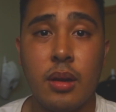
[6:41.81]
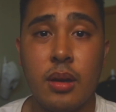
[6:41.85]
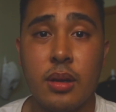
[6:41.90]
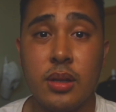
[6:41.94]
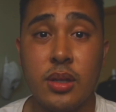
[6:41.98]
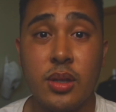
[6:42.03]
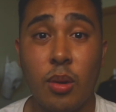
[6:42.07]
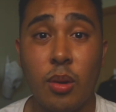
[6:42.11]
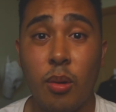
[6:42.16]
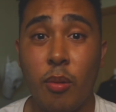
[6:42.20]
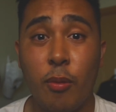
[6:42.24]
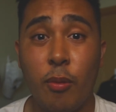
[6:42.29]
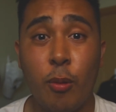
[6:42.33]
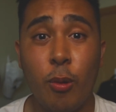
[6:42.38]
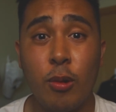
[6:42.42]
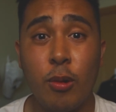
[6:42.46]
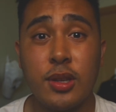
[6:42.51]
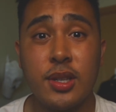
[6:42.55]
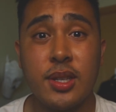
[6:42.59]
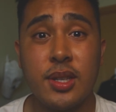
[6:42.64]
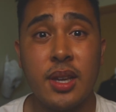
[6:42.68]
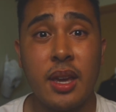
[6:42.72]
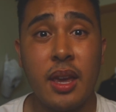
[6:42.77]
So of
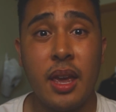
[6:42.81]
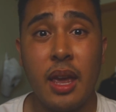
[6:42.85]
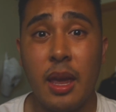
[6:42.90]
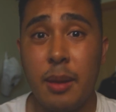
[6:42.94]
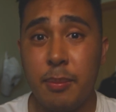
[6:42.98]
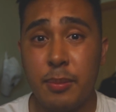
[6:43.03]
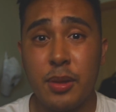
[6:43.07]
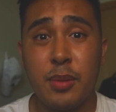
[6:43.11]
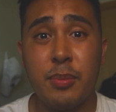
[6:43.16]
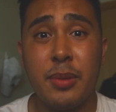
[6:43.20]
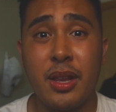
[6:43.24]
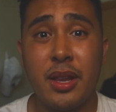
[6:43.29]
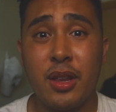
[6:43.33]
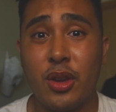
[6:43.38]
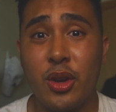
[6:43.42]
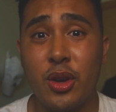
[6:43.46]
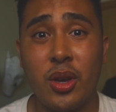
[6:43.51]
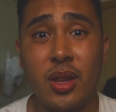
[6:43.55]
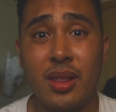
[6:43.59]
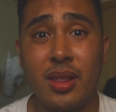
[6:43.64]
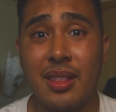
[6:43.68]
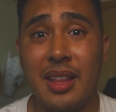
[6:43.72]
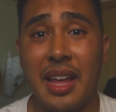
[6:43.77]
course, implement
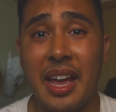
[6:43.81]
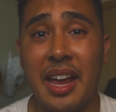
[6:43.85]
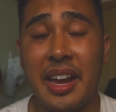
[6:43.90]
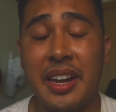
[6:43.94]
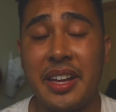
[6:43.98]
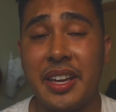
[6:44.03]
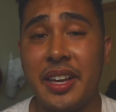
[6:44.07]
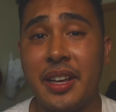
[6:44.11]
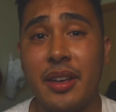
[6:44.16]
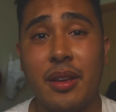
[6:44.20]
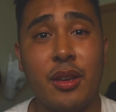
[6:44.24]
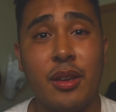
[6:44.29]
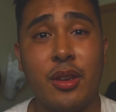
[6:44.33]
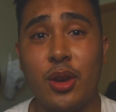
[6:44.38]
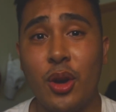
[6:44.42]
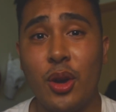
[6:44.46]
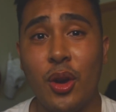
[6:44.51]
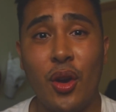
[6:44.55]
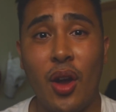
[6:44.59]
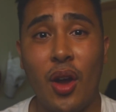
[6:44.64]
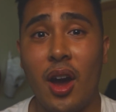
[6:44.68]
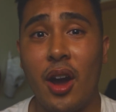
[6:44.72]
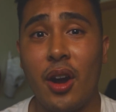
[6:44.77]
good lighting,
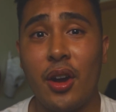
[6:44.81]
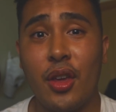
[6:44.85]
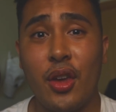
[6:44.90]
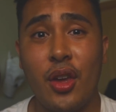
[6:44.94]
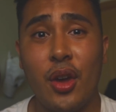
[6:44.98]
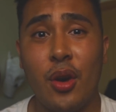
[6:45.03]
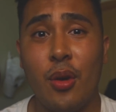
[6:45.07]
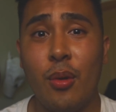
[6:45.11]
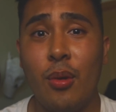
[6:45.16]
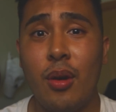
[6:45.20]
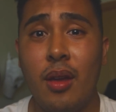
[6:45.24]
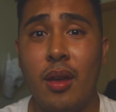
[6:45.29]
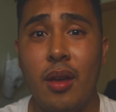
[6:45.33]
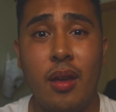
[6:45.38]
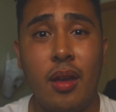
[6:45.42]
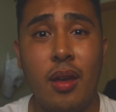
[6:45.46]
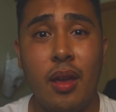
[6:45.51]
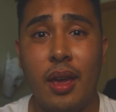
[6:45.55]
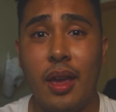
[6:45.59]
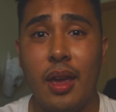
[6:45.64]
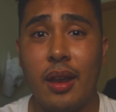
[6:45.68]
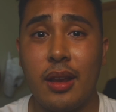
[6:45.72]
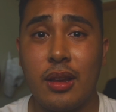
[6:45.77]
good audio,
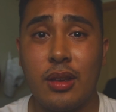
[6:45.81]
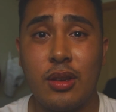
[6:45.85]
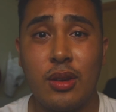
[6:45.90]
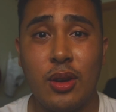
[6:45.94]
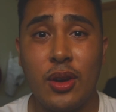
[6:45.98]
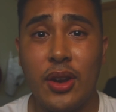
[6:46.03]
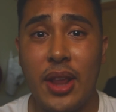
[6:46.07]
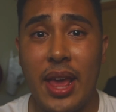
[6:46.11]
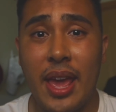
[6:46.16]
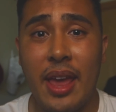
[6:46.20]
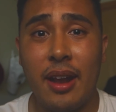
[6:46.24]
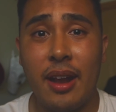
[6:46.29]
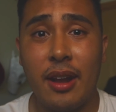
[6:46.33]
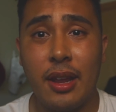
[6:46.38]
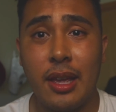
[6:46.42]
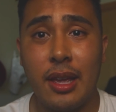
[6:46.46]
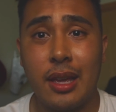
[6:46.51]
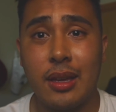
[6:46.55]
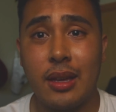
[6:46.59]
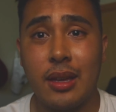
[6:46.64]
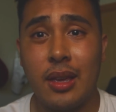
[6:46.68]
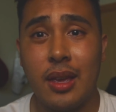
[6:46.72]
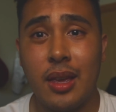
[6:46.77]
and good
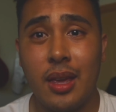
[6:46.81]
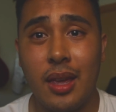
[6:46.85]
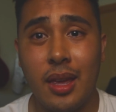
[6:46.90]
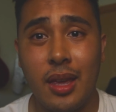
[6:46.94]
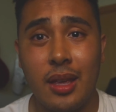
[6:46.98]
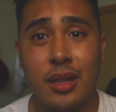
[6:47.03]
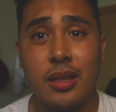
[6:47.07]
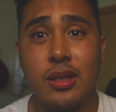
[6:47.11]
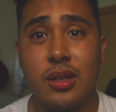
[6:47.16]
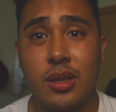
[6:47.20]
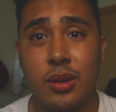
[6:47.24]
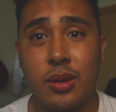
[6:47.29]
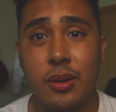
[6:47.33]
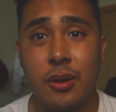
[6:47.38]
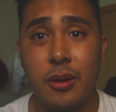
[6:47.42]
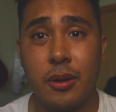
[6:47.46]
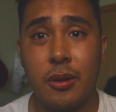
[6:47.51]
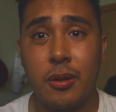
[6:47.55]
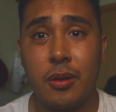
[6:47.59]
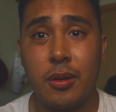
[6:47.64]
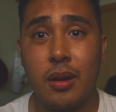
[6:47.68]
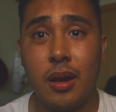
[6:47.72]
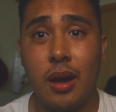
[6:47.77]
editing into
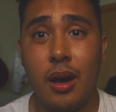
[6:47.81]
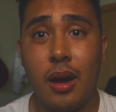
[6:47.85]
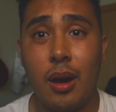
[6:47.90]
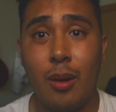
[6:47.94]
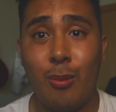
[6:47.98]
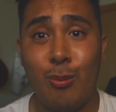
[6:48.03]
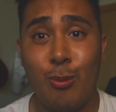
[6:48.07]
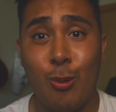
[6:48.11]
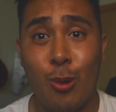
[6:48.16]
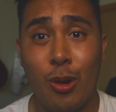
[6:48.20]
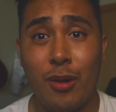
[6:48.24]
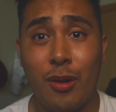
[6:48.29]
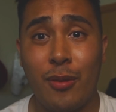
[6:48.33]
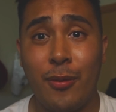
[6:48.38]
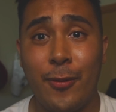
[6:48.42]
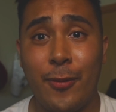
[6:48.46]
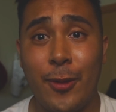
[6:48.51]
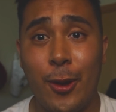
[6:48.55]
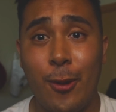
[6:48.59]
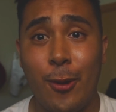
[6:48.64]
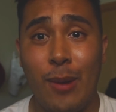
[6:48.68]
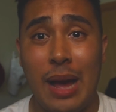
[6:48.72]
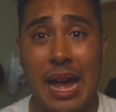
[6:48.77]
your
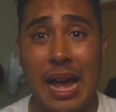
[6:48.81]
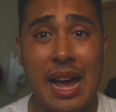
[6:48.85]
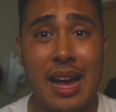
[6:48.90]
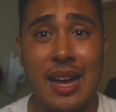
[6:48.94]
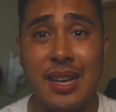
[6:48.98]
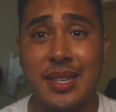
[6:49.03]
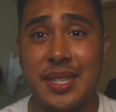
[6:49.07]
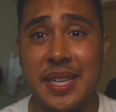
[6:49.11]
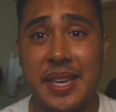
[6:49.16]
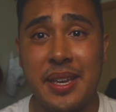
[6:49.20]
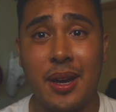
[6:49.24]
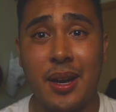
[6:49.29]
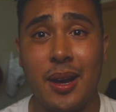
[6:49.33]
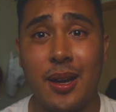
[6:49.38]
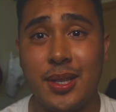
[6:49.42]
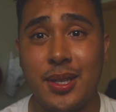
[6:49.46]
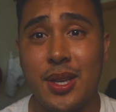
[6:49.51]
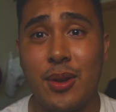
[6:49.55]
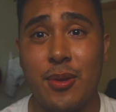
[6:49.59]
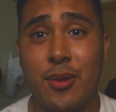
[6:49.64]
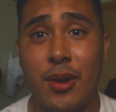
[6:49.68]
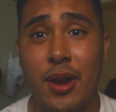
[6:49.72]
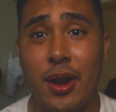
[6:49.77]
workflow as a
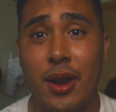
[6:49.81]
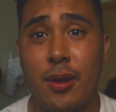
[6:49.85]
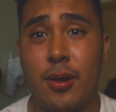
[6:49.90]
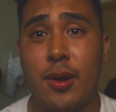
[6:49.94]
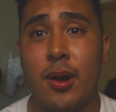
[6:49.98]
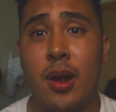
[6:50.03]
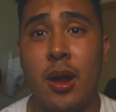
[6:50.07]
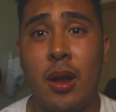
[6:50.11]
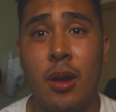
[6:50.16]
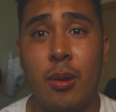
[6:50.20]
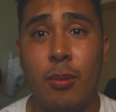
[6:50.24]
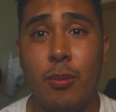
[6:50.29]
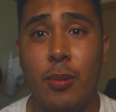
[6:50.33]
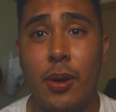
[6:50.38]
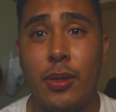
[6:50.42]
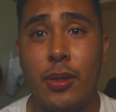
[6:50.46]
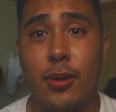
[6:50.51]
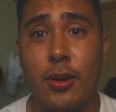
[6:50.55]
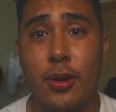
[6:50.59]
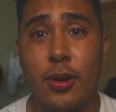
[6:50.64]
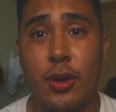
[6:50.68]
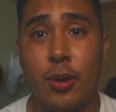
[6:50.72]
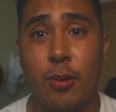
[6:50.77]
content creator,
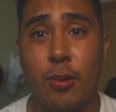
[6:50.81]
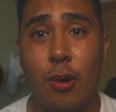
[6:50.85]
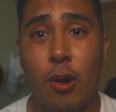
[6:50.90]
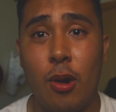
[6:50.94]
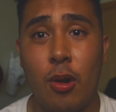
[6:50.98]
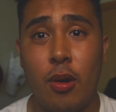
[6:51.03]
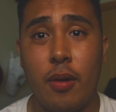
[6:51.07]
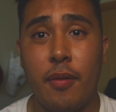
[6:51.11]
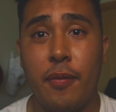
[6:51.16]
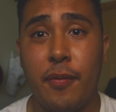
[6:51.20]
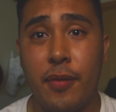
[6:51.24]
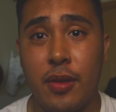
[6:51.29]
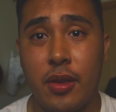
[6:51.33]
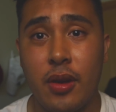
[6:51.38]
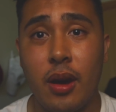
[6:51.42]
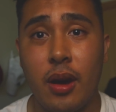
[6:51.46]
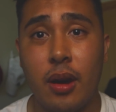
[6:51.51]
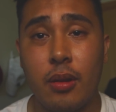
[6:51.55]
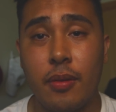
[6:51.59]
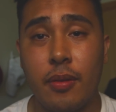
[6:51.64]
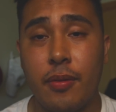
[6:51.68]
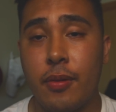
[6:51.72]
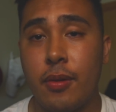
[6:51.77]
whether you are a
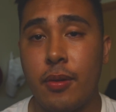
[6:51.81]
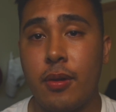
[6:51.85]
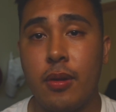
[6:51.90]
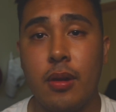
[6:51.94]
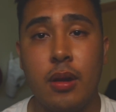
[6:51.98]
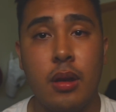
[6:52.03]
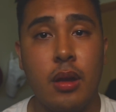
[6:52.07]
photographer